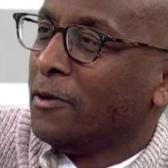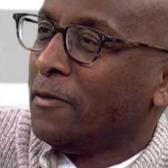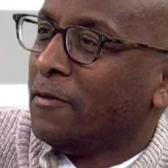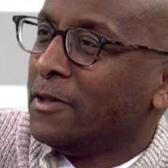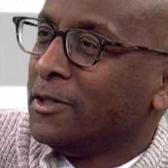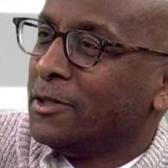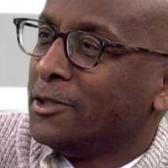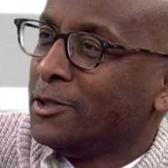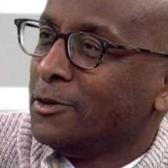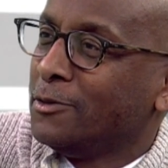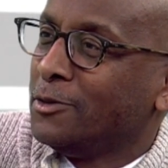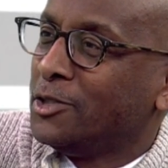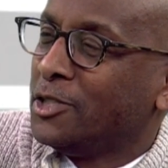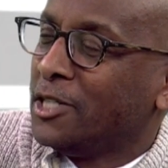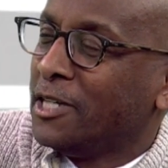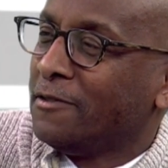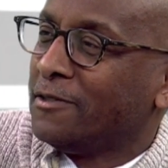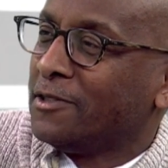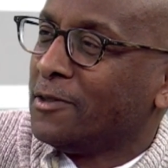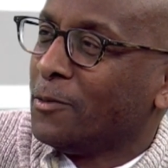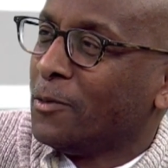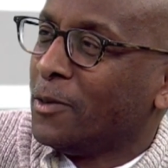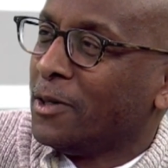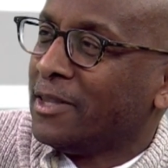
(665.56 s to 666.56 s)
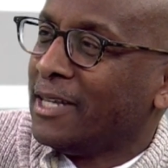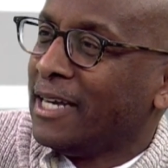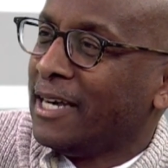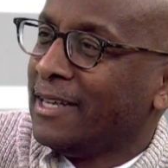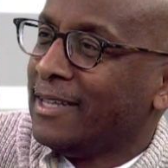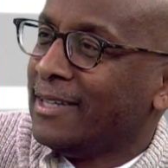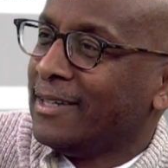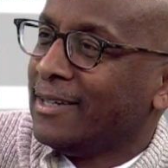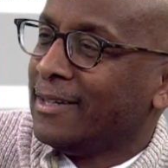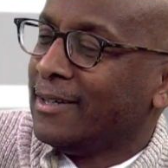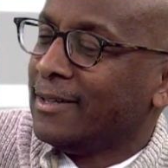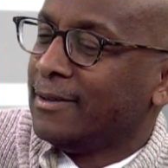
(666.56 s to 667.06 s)
of the two chiefs and what they
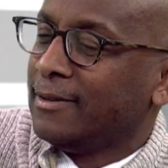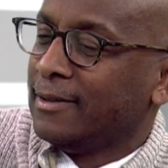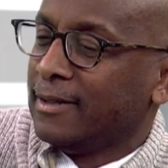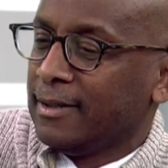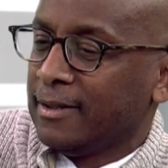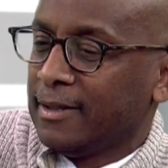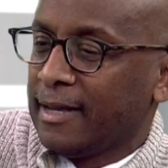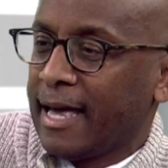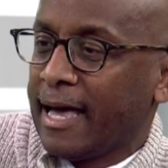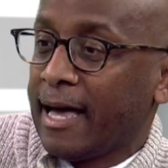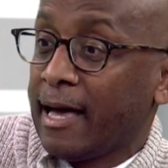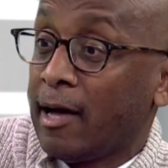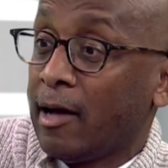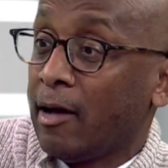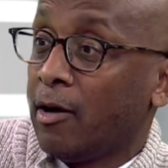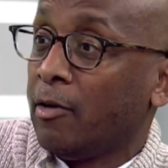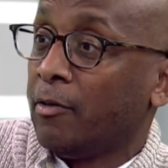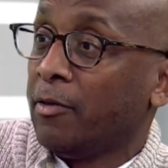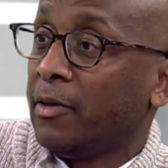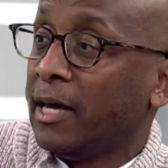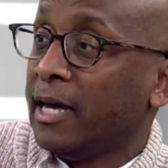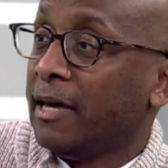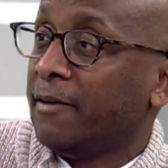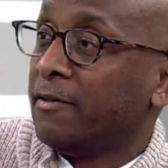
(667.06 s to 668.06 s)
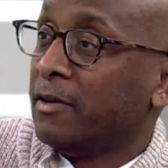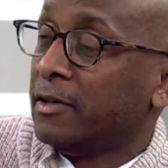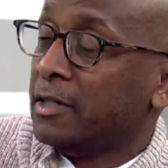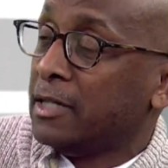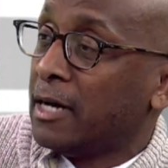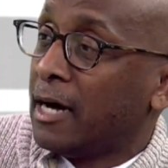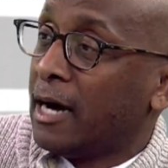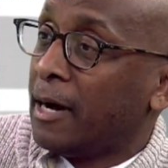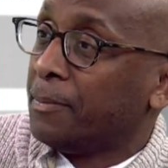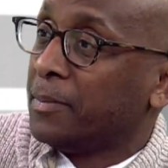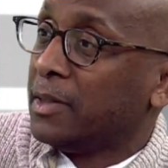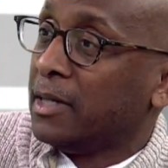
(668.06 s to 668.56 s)
did and how yeah. they've
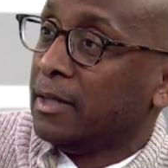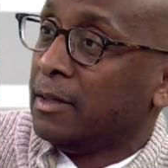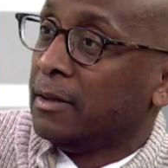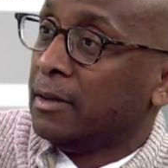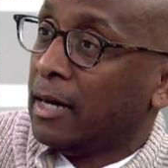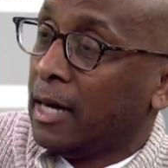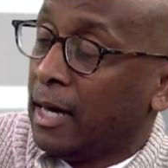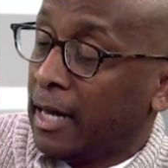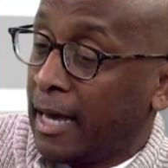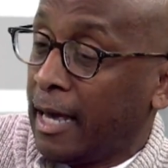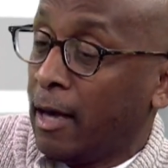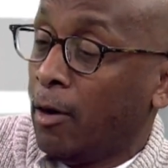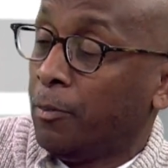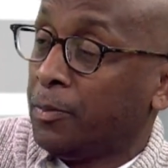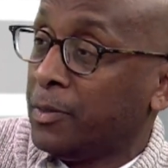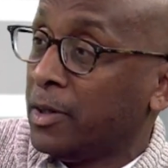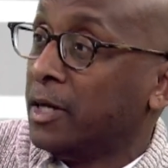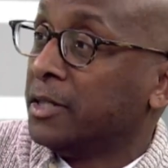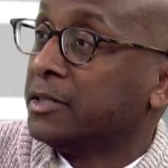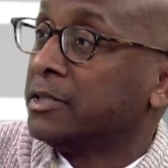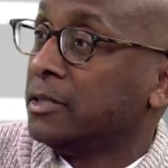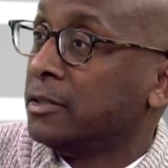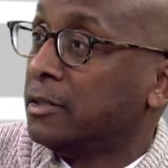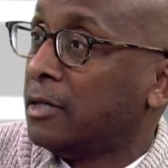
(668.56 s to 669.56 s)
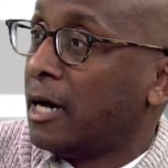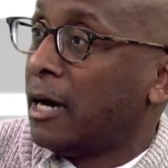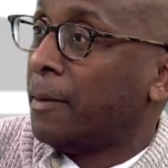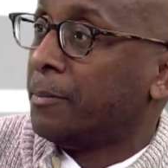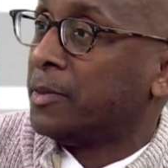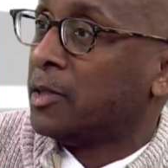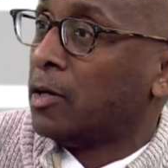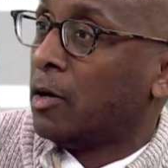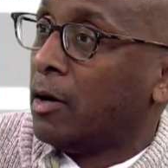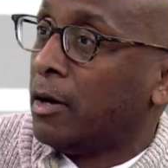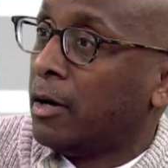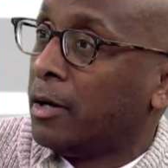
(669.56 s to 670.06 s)
adopted, uh, helped us adopt
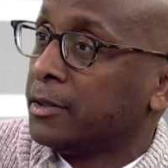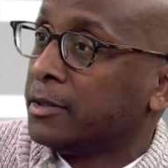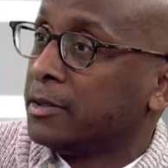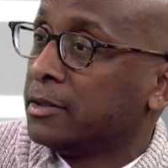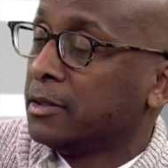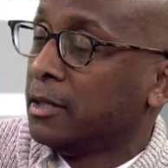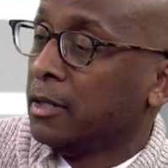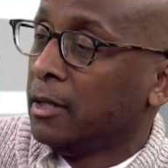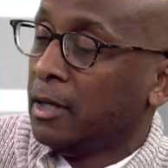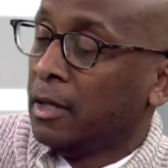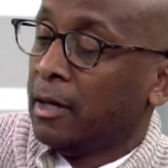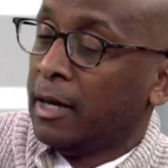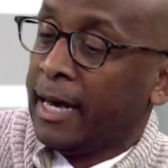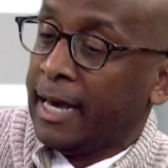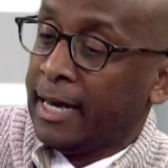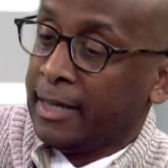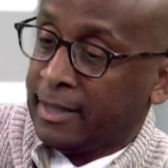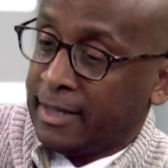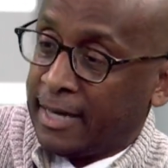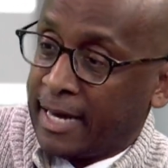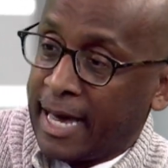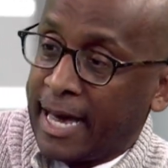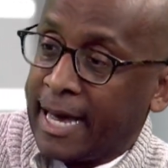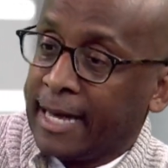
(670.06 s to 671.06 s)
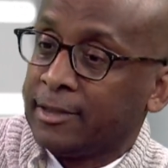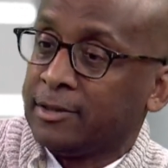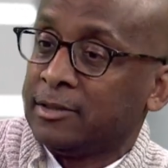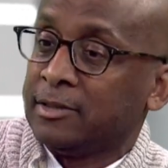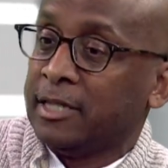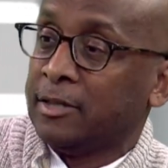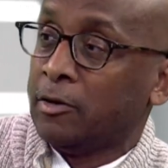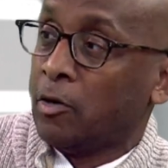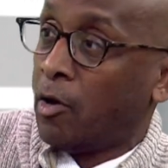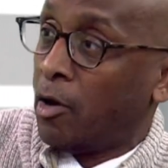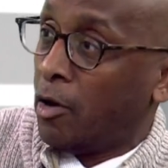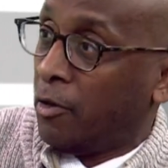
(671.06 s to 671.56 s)
dogs mm -hmm. and cats
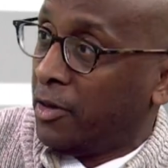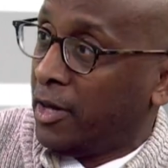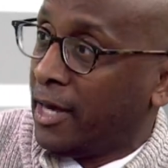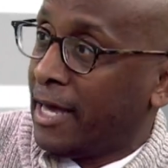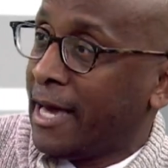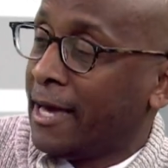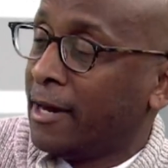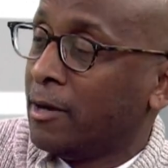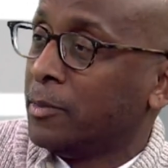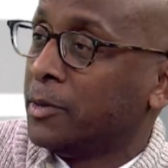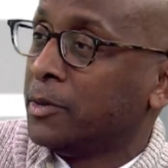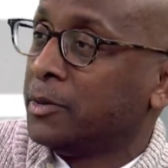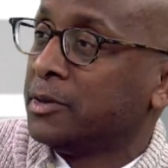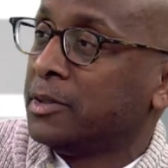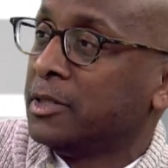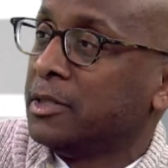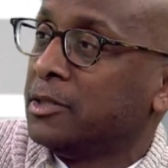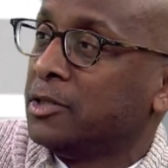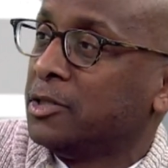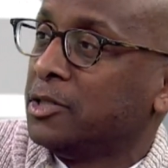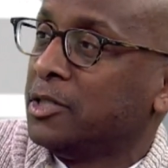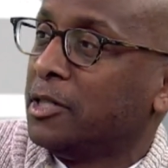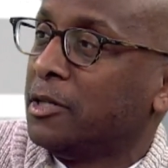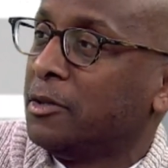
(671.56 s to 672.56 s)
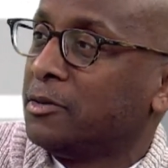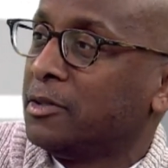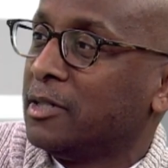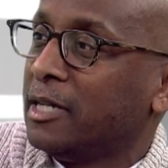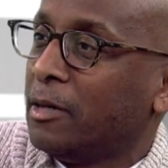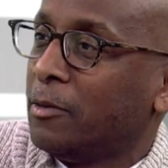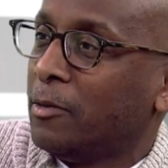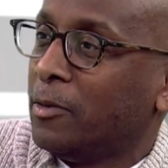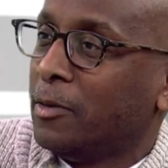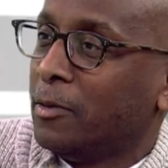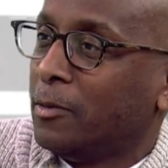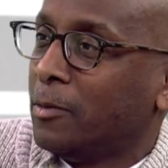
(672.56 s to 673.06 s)
and all the animals in the shelter.
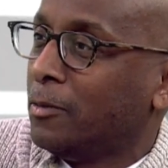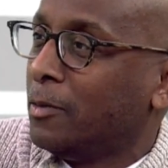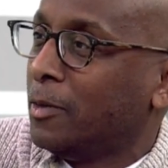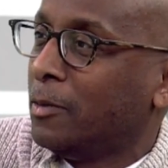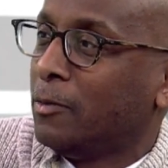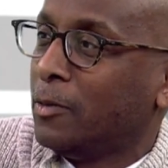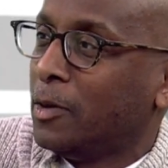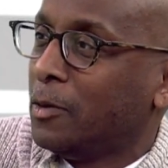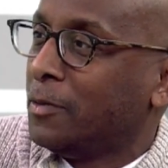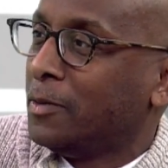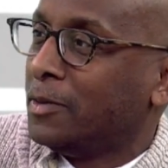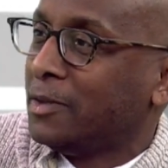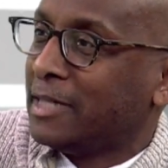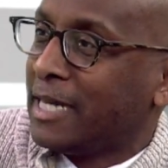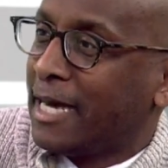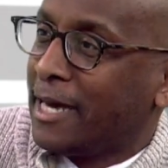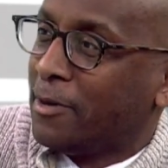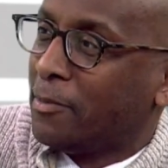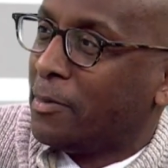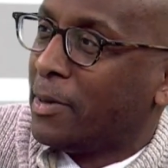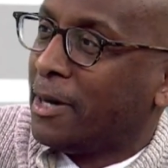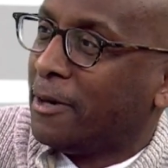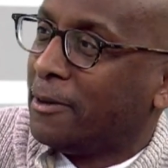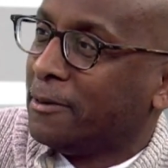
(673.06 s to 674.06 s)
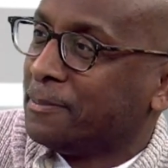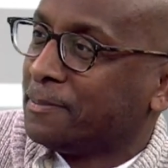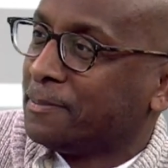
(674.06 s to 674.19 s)
What, what was that about?